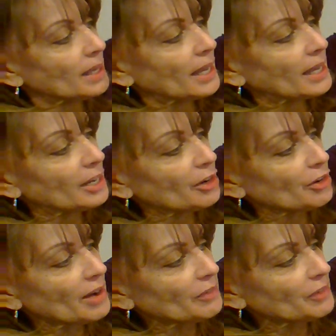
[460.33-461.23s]
an
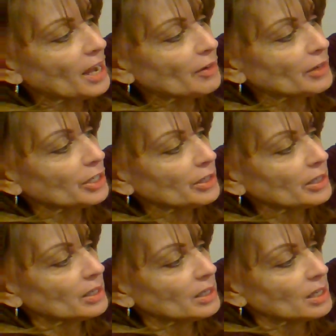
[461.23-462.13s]
aircraft carrier,
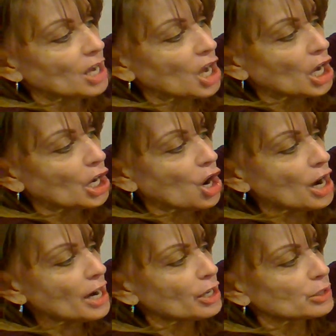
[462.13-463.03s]
a
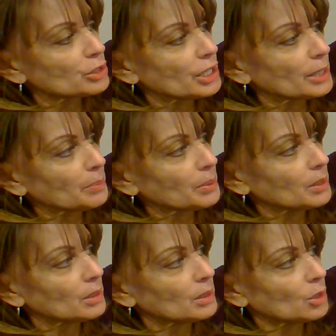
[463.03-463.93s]
cargo ship,
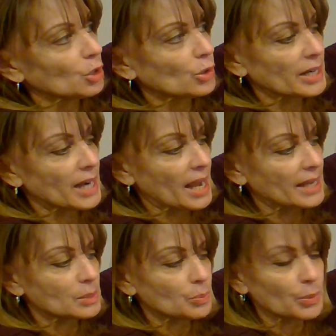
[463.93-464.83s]
or an
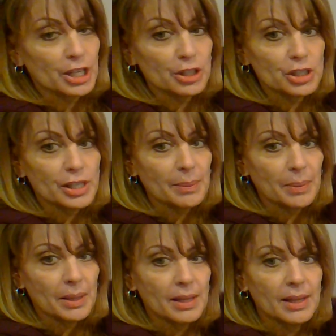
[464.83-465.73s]
icebreaker ship?
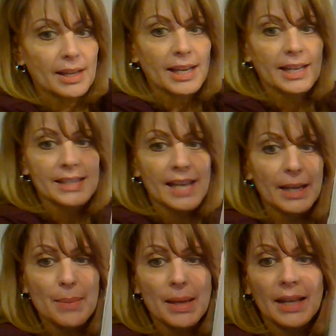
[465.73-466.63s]
Take
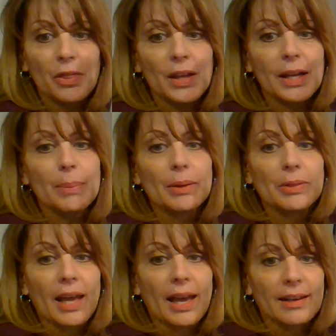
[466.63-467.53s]
a minute and think about
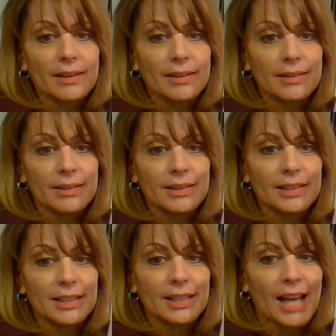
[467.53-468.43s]

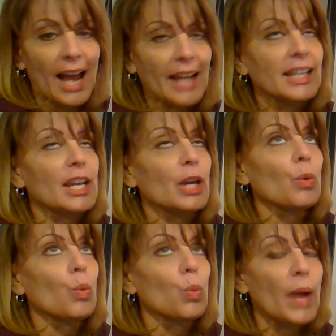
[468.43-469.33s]
that. I can't
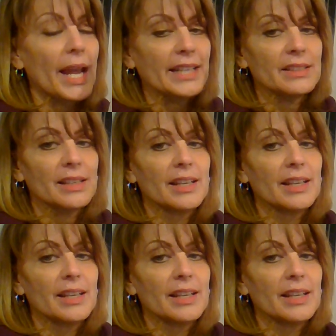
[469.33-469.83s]
wait